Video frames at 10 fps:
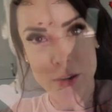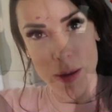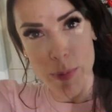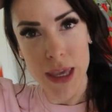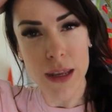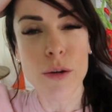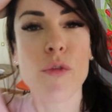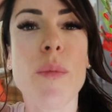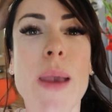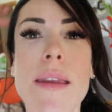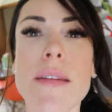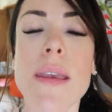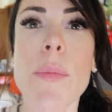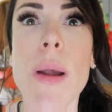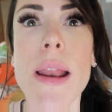So I'm in from
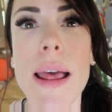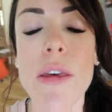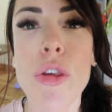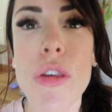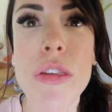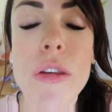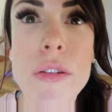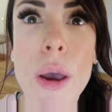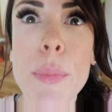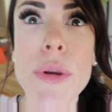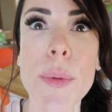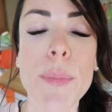getting my lashes topped